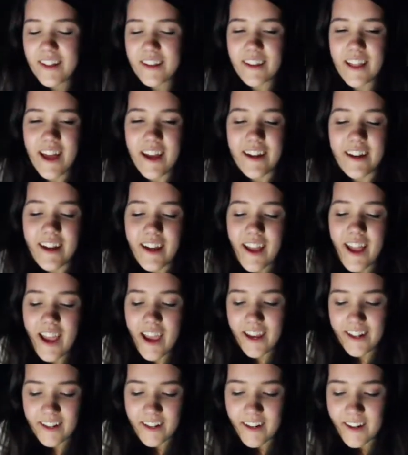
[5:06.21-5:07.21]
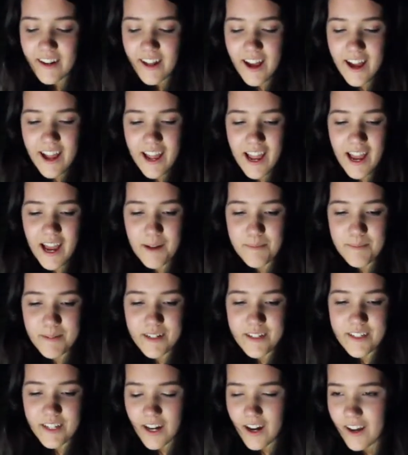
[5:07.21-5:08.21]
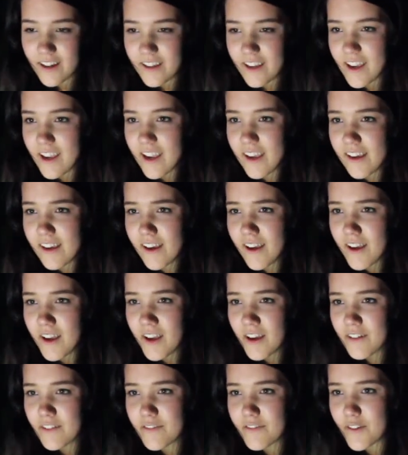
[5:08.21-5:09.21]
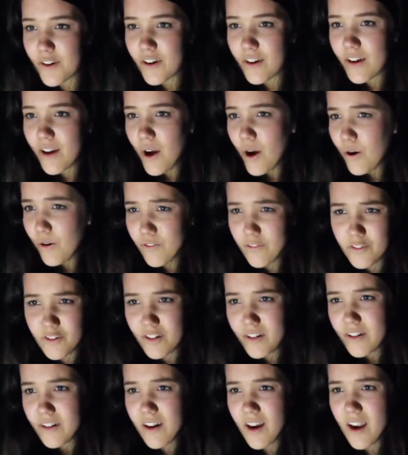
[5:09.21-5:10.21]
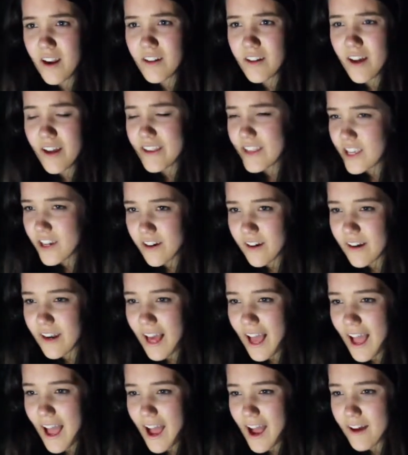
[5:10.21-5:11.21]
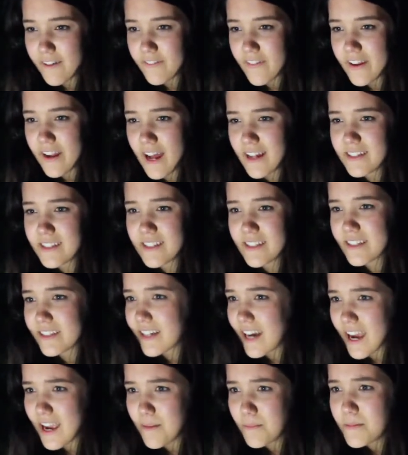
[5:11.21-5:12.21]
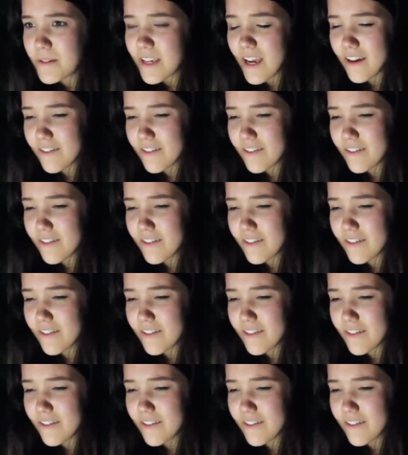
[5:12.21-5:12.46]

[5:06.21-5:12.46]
like, Aiden and I had been talking for over a year and a half and had Skyped